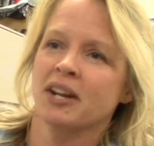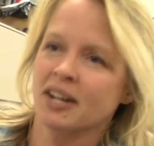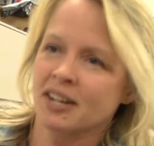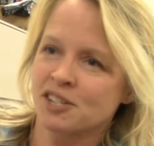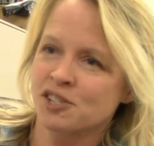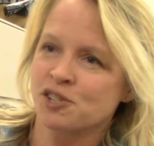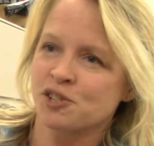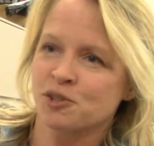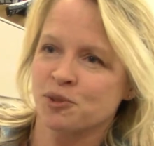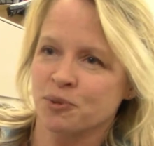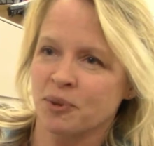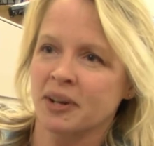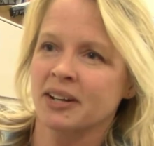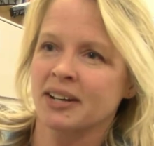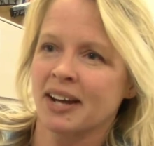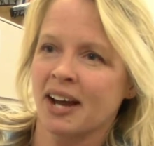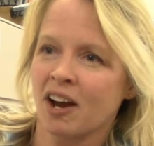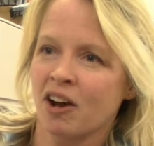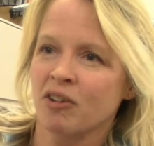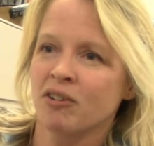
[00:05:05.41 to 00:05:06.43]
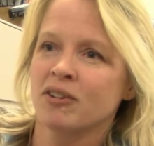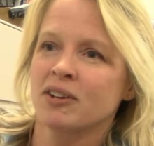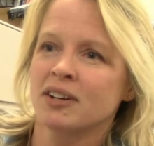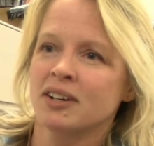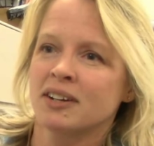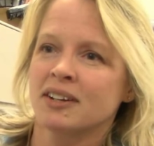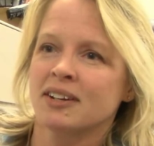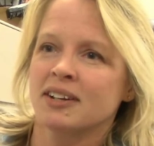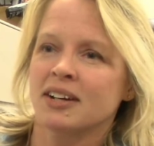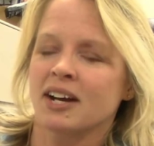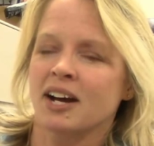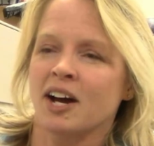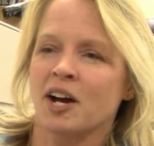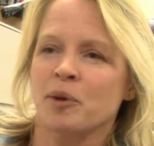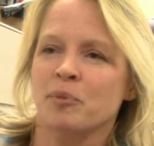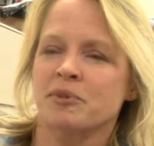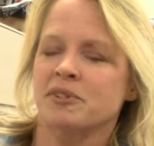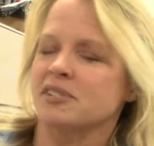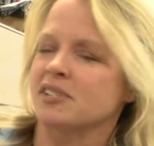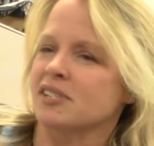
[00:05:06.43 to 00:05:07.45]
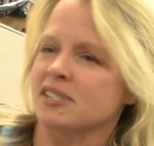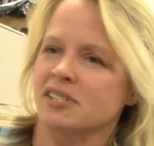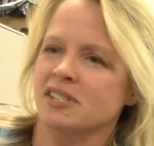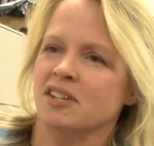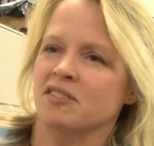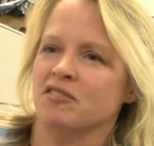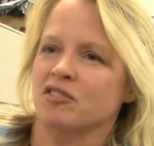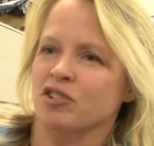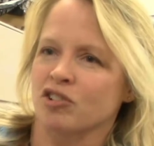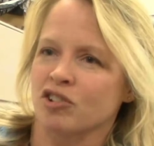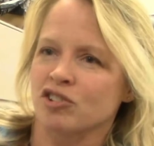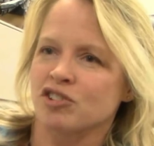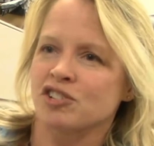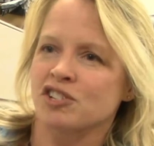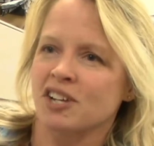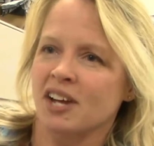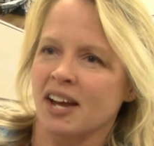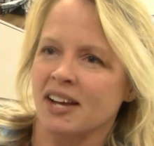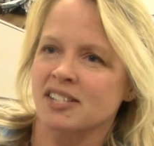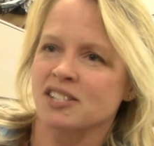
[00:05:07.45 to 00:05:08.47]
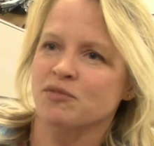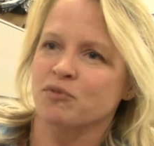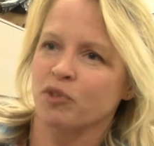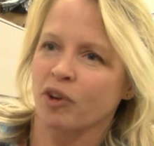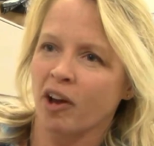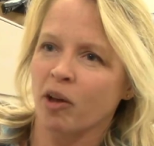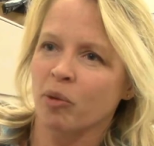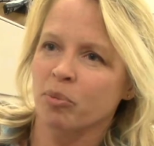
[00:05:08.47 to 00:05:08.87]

right next to you right now. Um, that doesn't have the courage to ask for